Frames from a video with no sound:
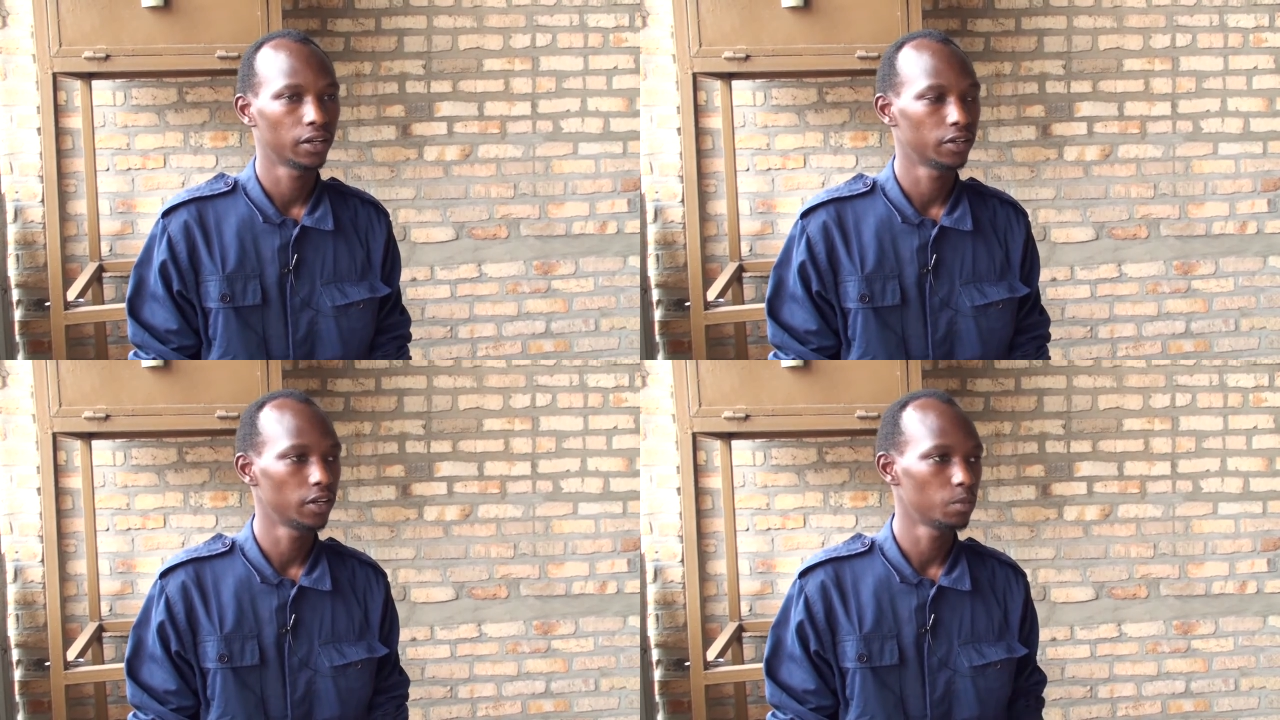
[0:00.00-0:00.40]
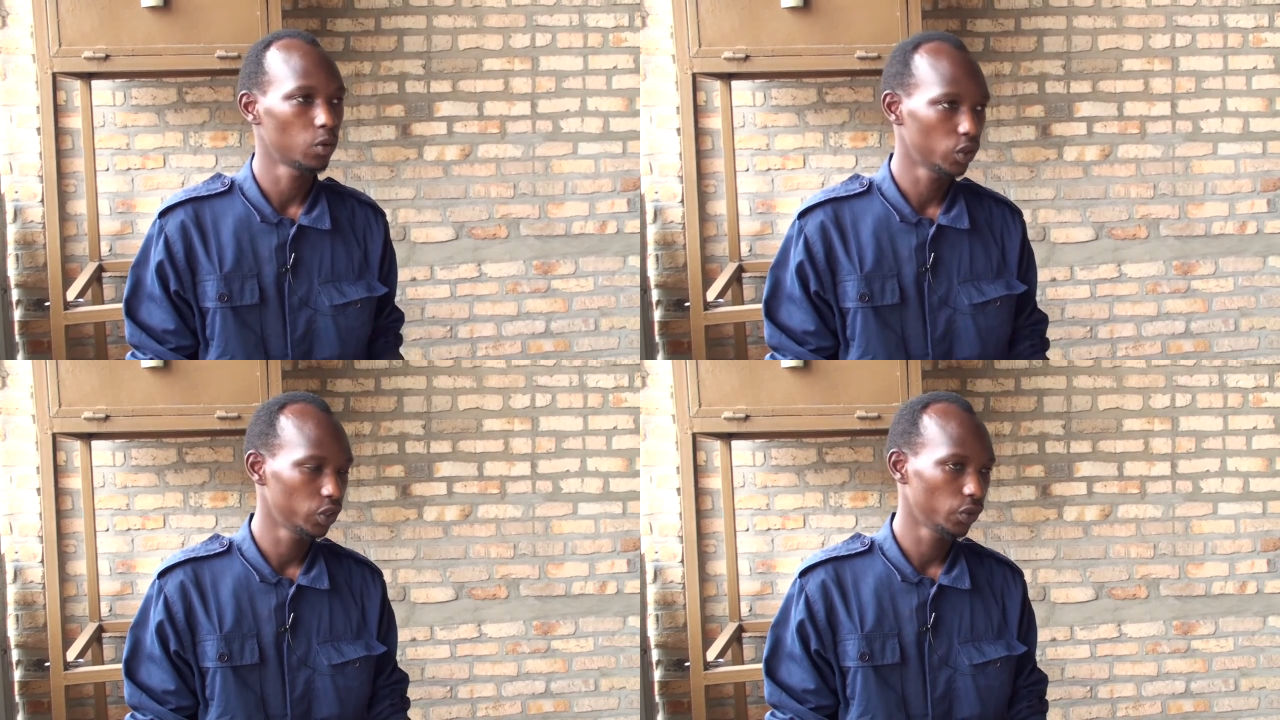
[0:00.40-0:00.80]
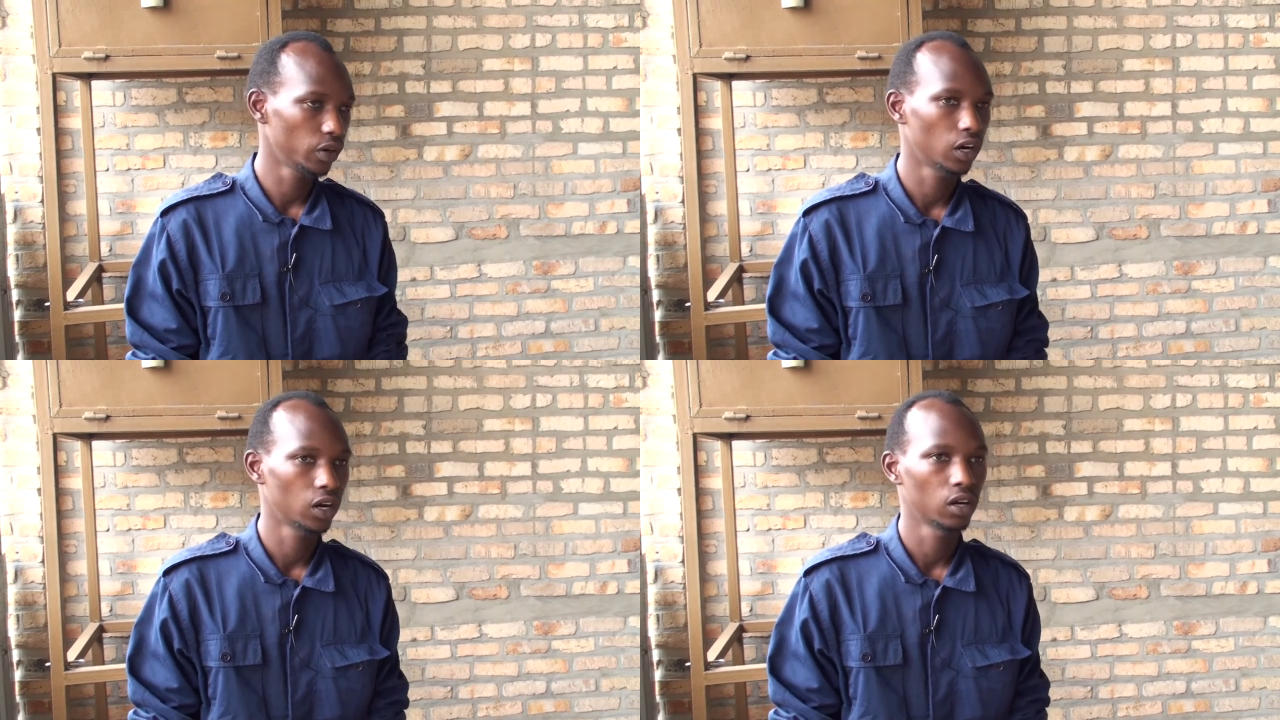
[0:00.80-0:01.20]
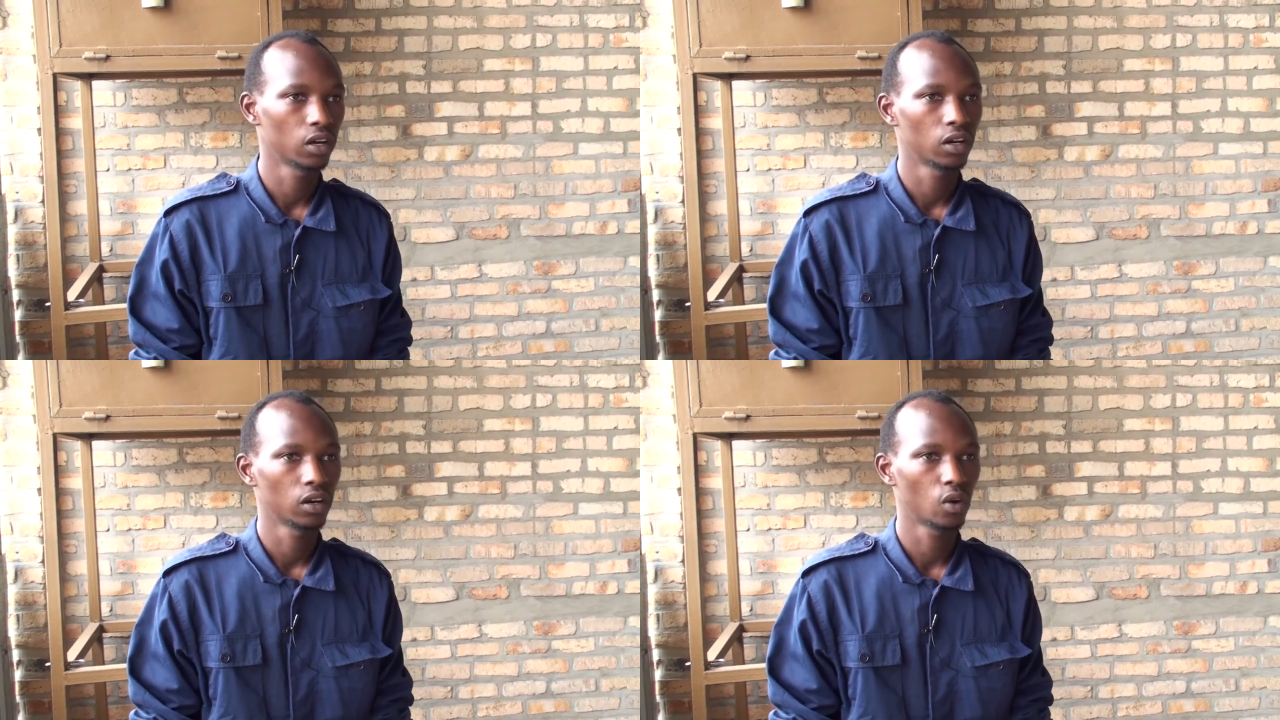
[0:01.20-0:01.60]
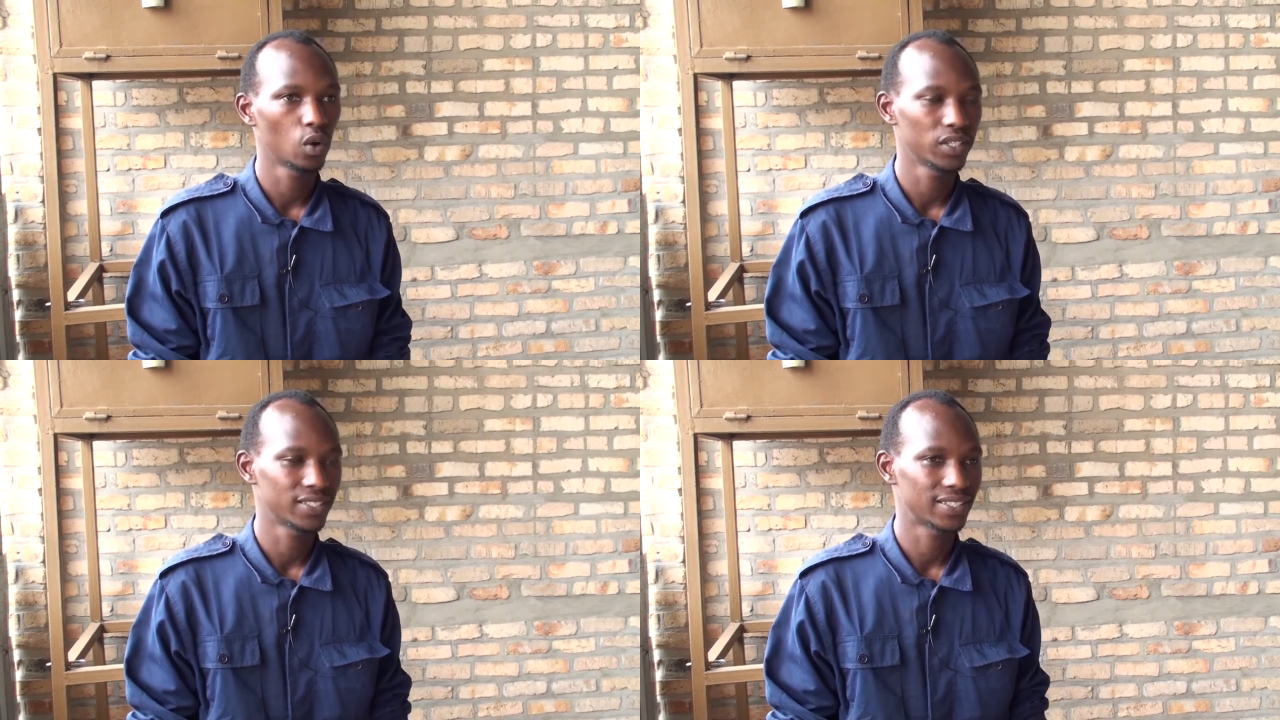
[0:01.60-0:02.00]
the module
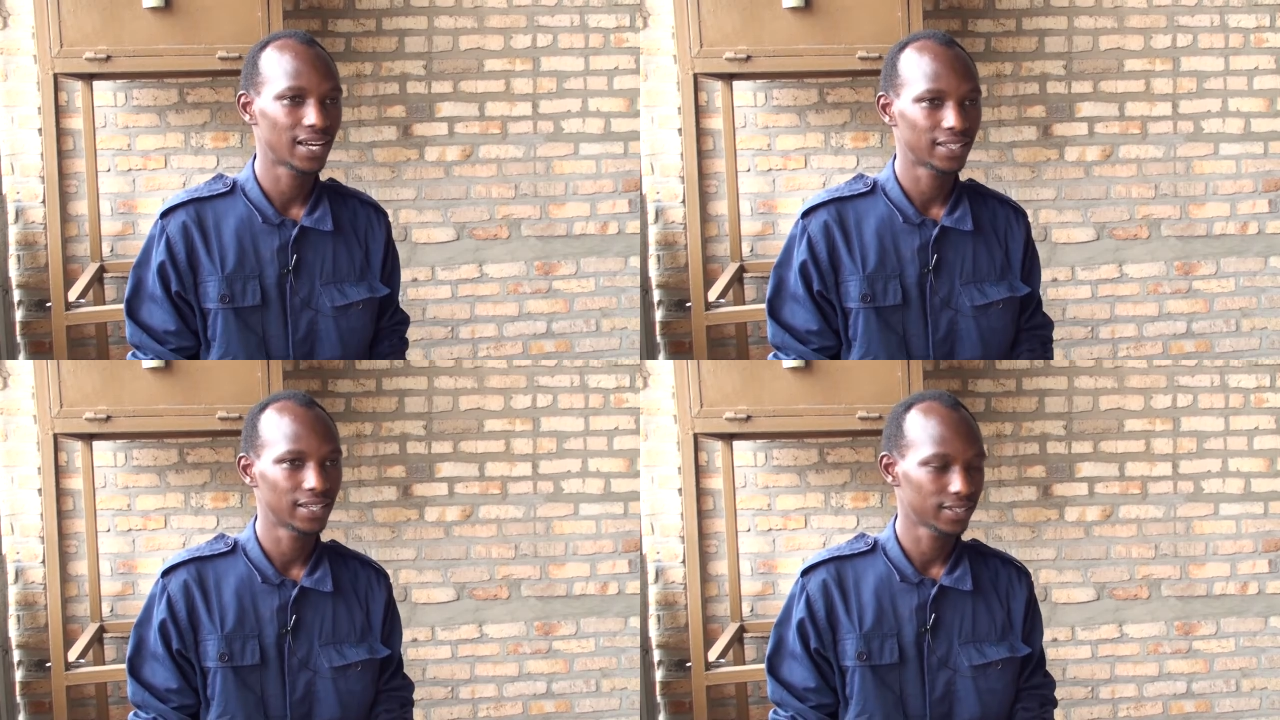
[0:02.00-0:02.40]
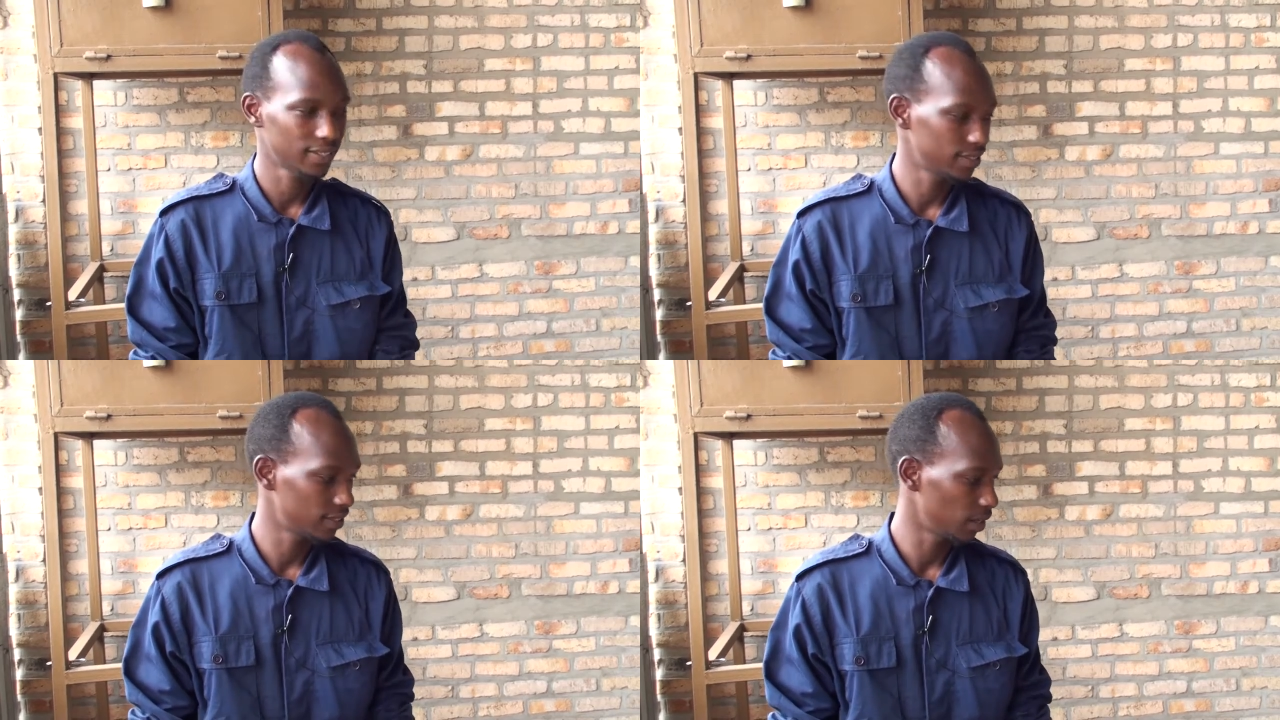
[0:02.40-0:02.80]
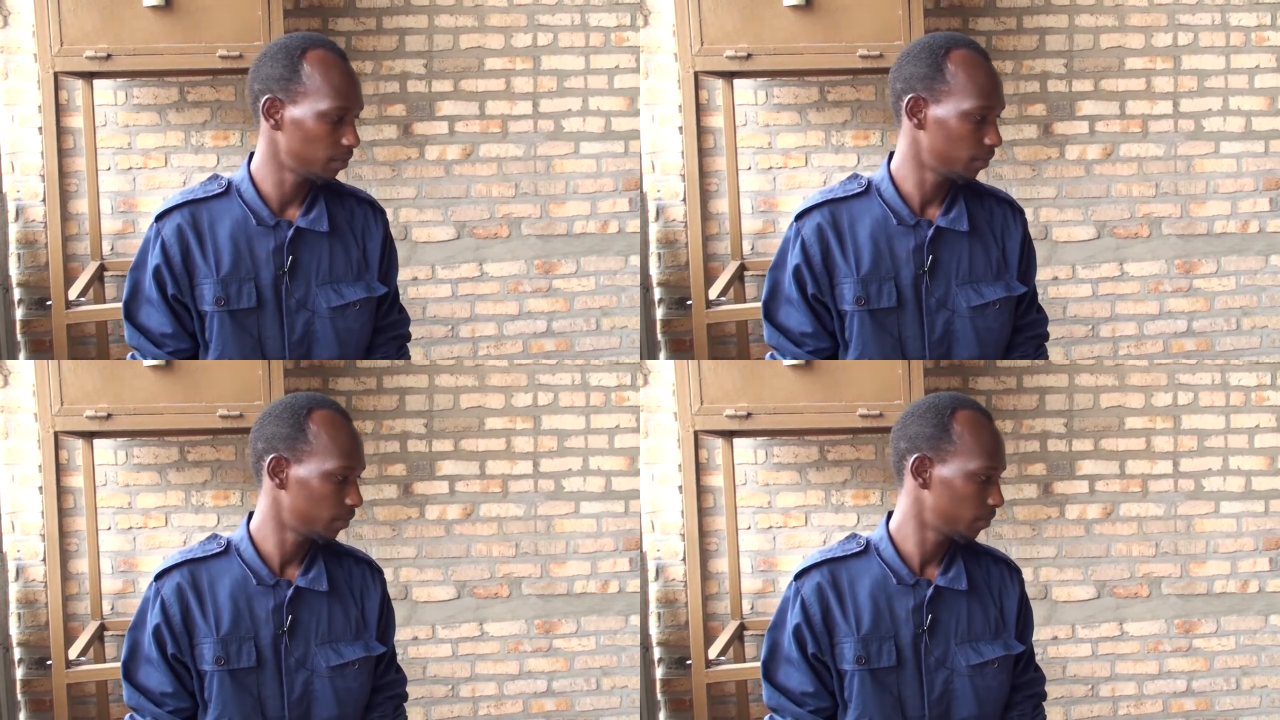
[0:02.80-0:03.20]
called the starting system.